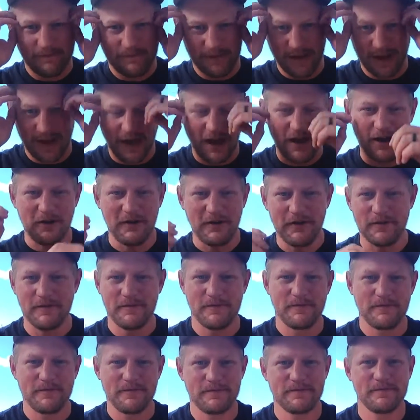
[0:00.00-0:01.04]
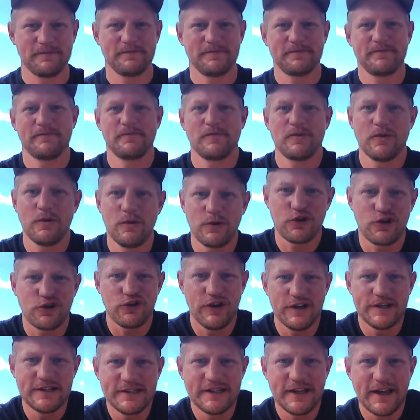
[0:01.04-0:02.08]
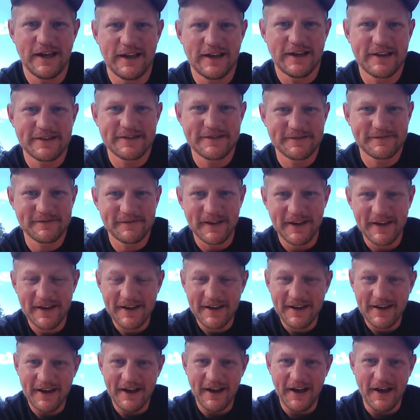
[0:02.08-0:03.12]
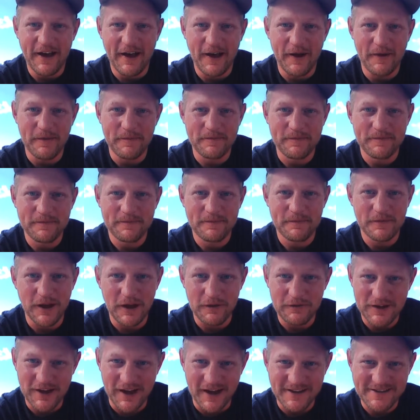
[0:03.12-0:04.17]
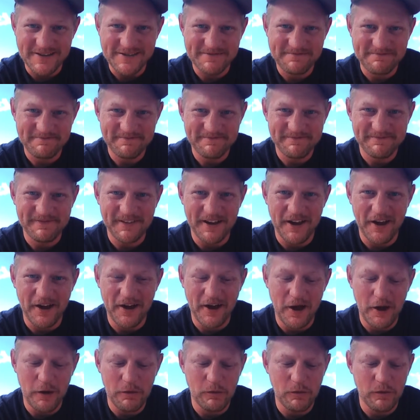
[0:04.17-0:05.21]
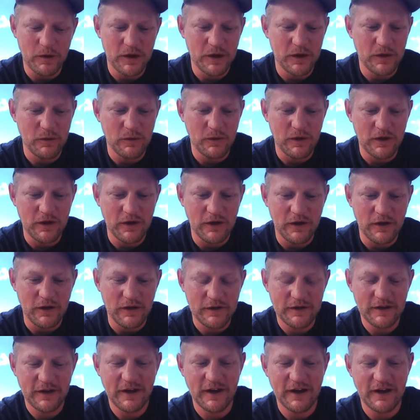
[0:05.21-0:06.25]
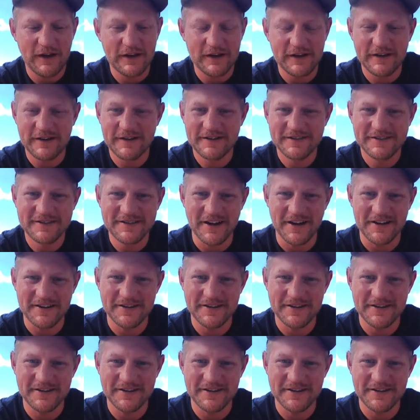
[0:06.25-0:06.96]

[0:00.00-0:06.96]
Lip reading: I don't know. or crazy, I guess. Love you guys. We will talk